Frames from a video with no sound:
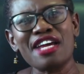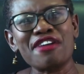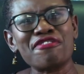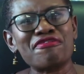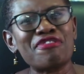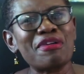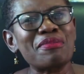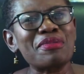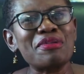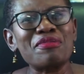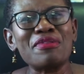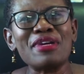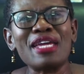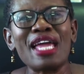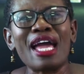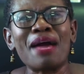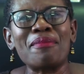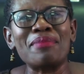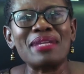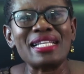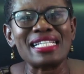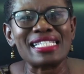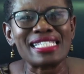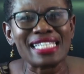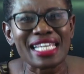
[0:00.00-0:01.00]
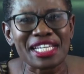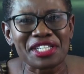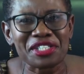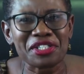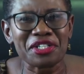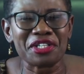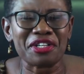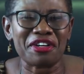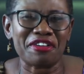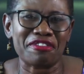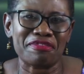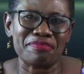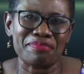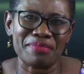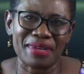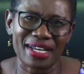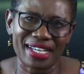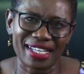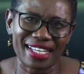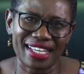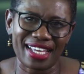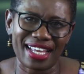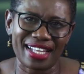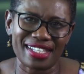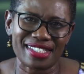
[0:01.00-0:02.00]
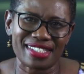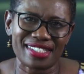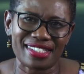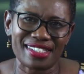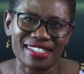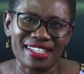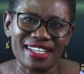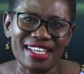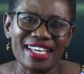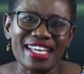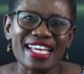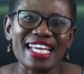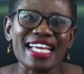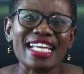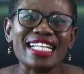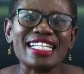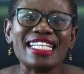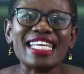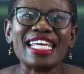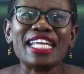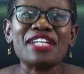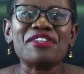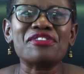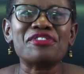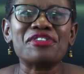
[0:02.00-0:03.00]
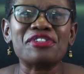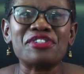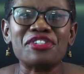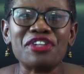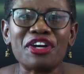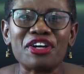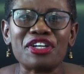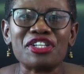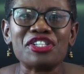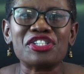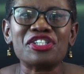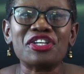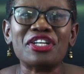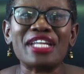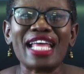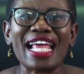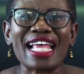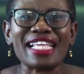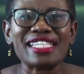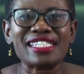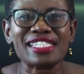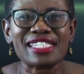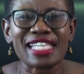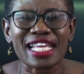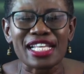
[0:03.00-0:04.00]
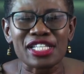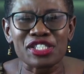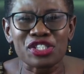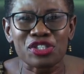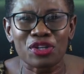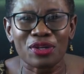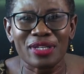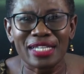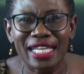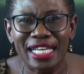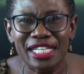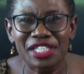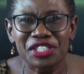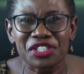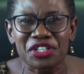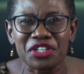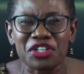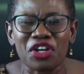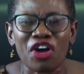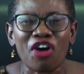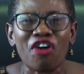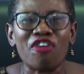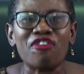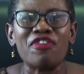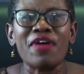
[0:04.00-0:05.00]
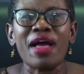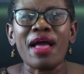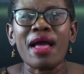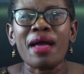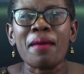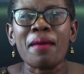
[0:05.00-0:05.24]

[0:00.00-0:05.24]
From the rehabilitation of markets, the introduction and installation of